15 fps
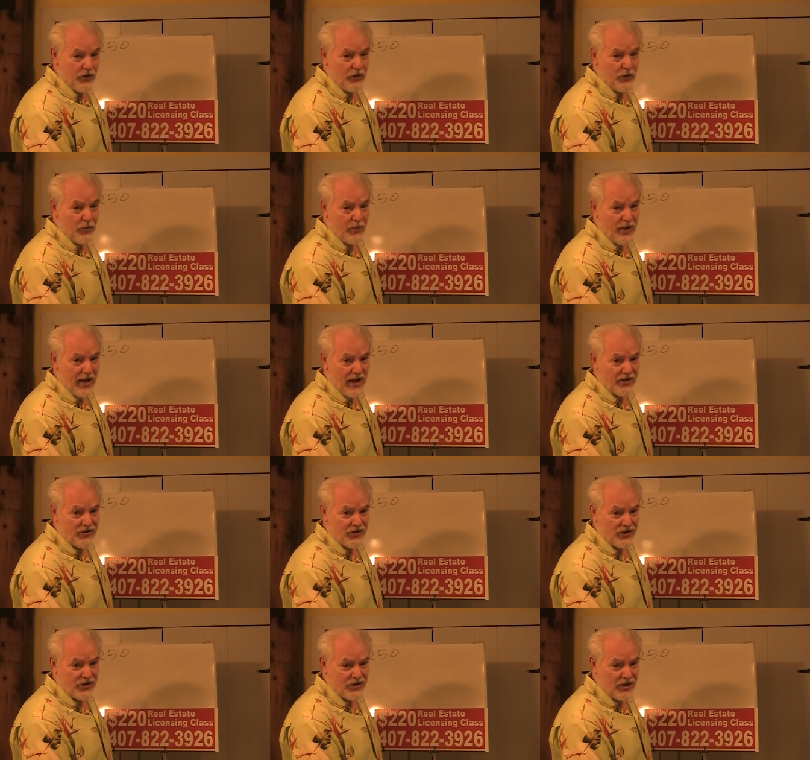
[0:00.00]
don't pass
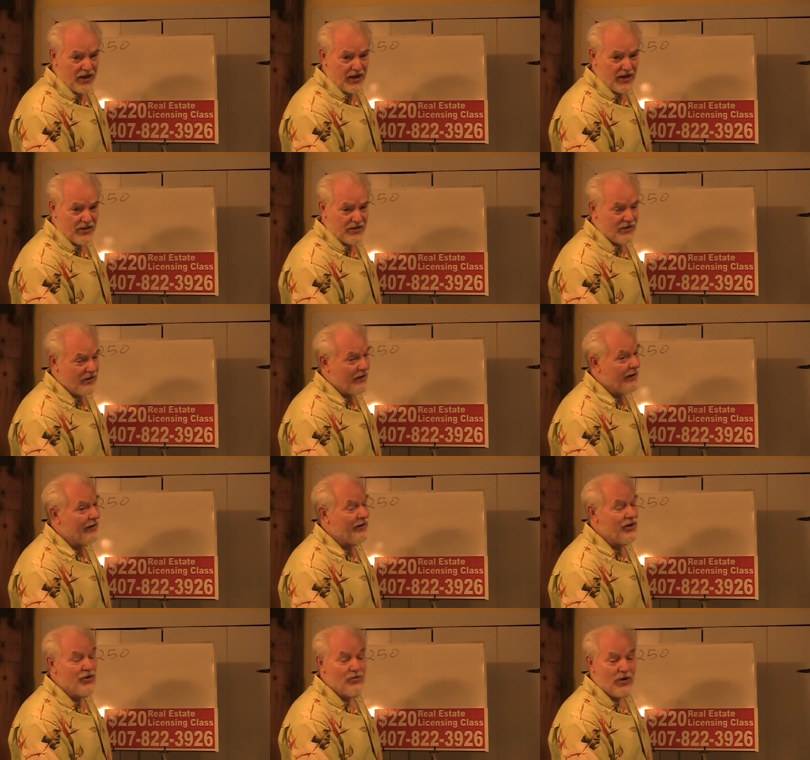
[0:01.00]
this test,
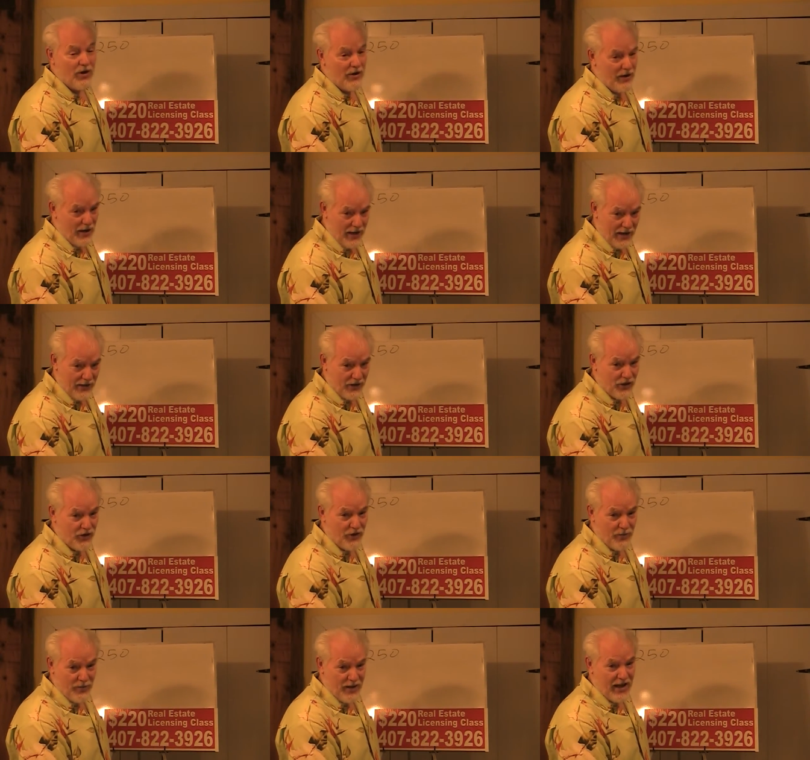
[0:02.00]
you are not
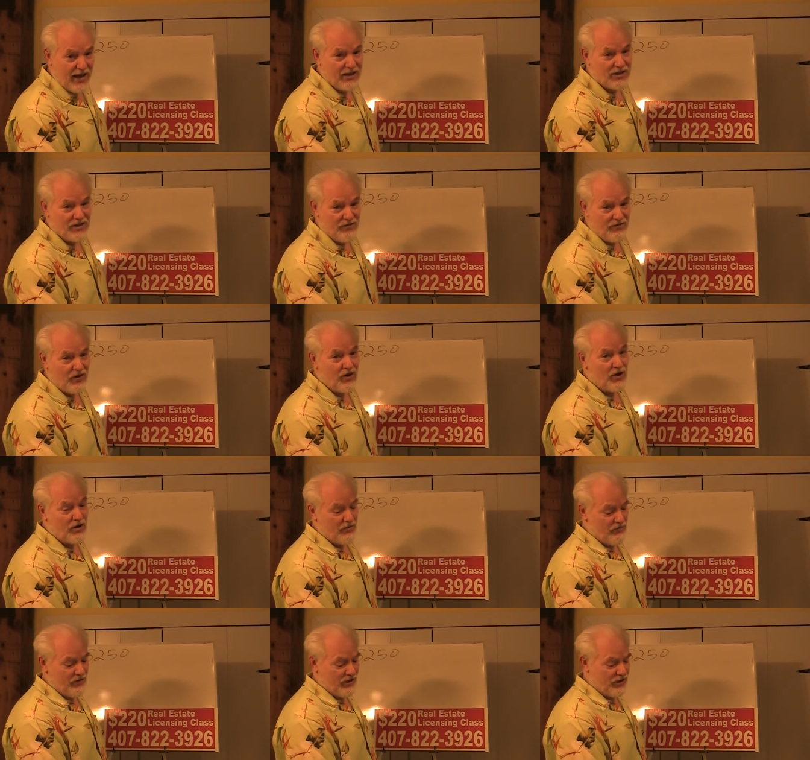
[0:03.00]
going to pass the
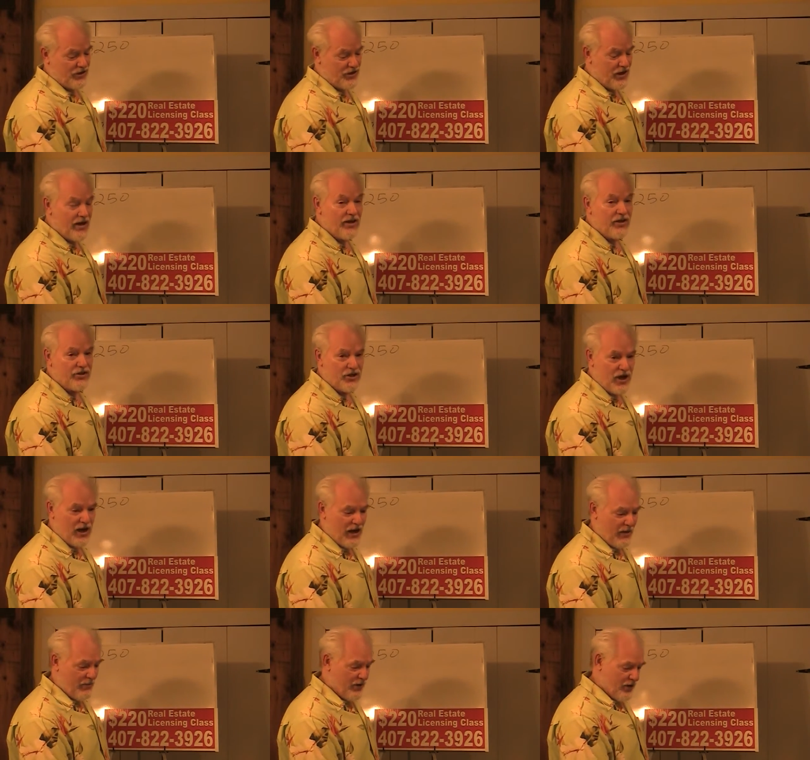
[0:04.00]
Florida real estate
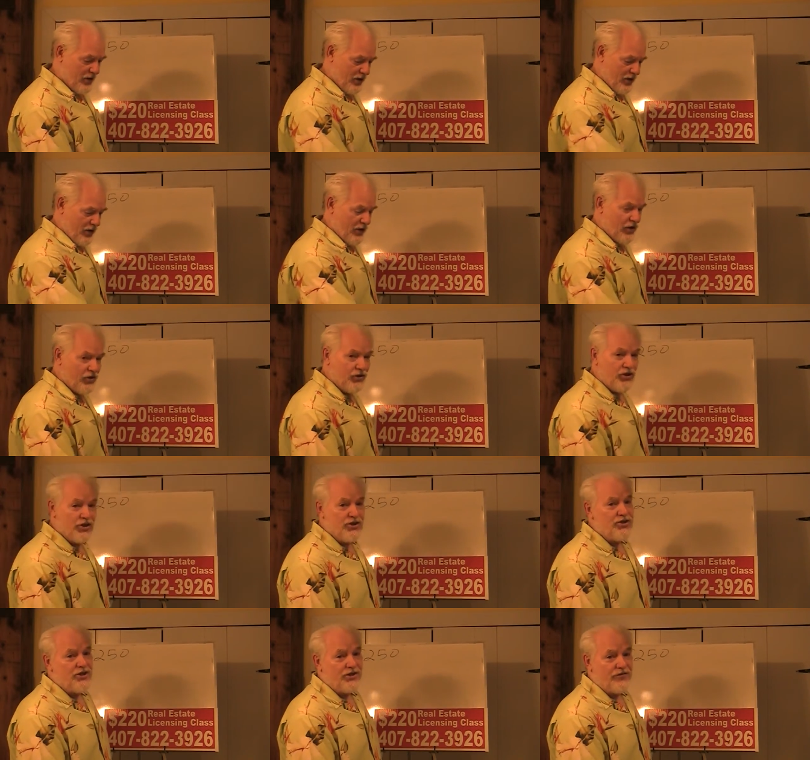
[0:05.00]
exam.
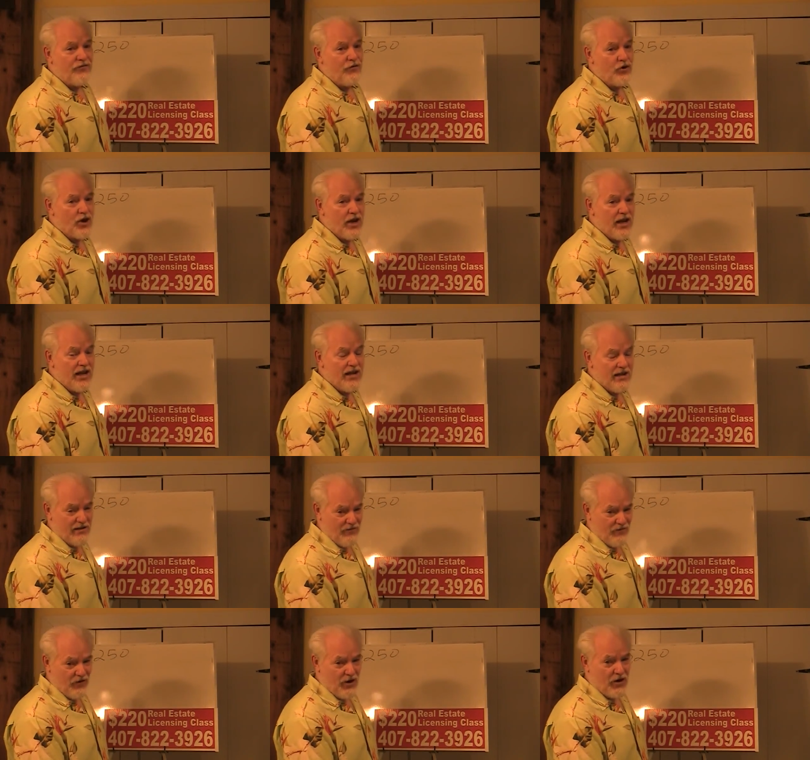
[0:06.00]
This is free.
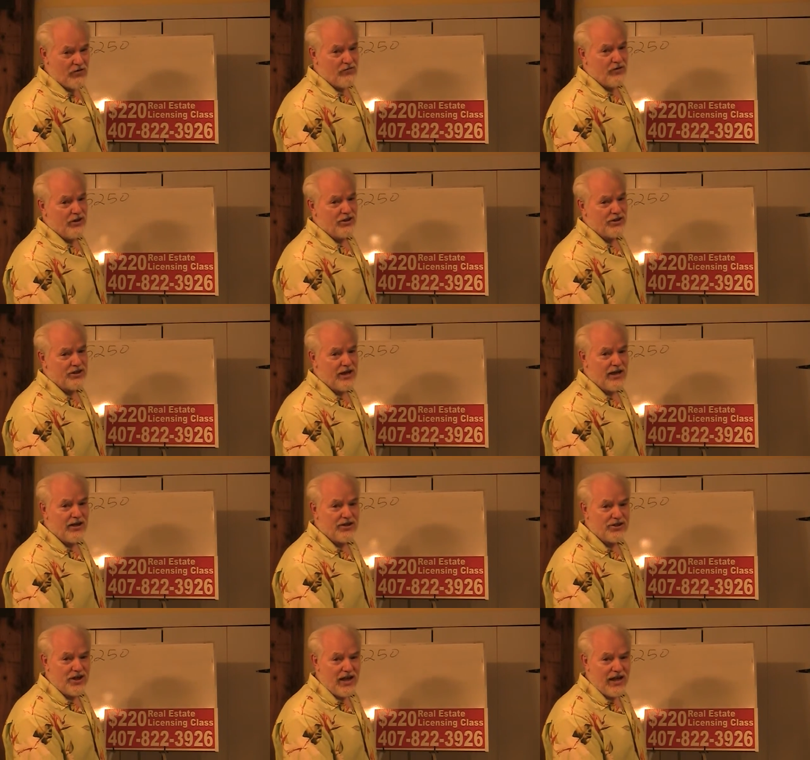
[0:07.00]
Florida real estate
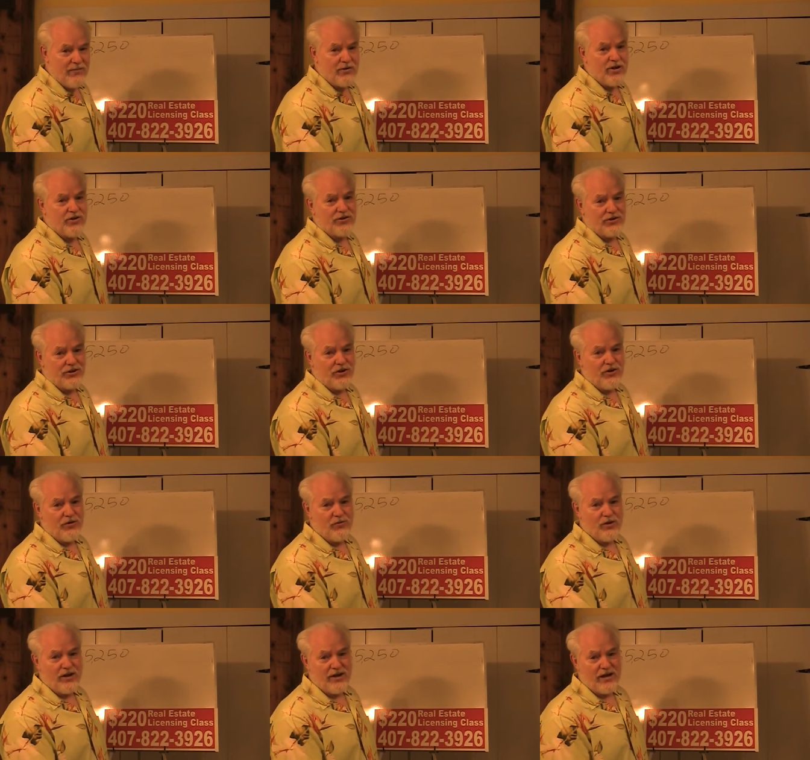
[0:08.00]
exam costs
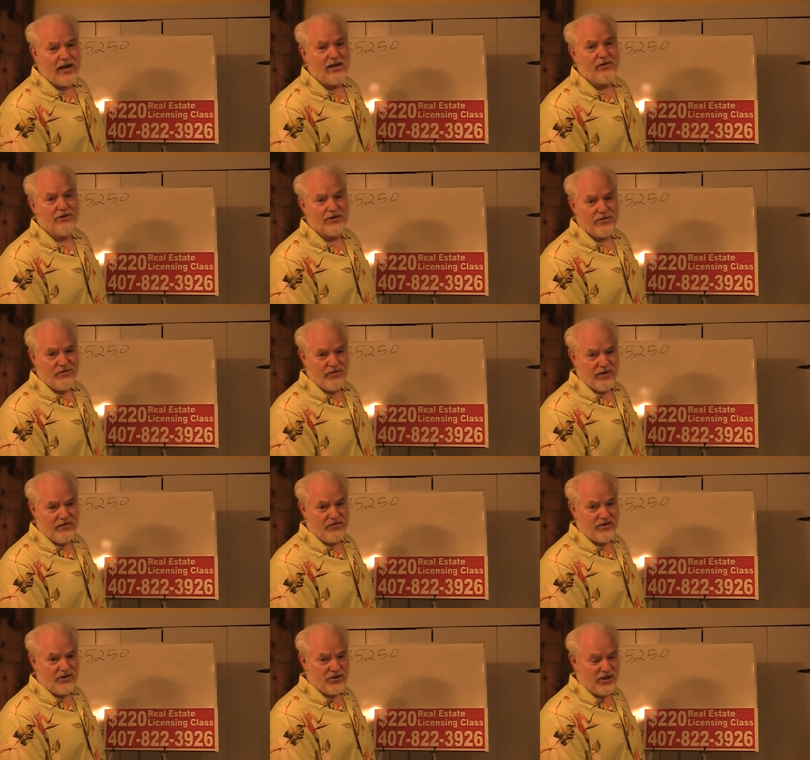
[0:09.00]

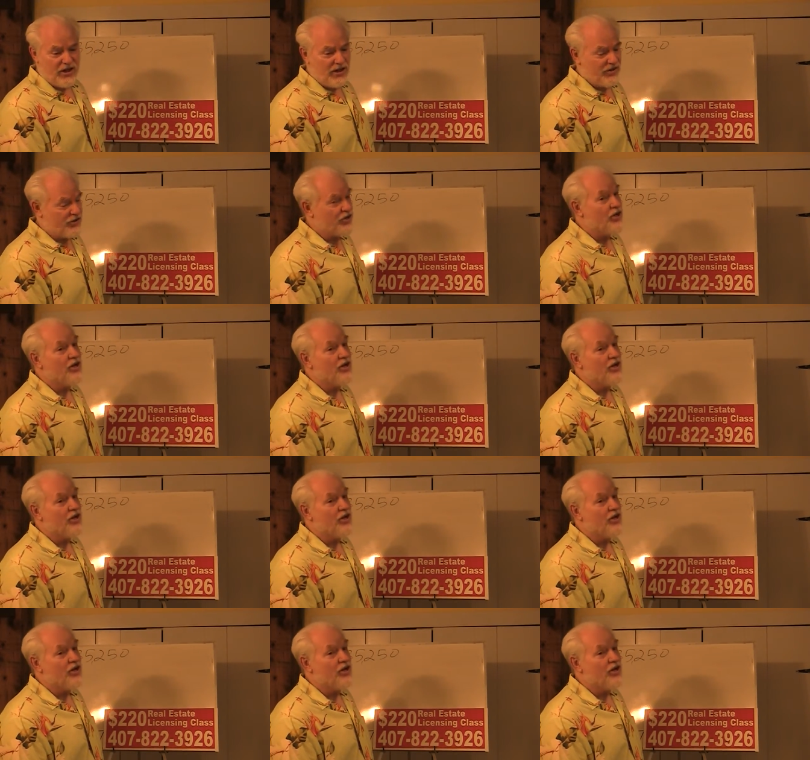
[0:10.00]
$31.50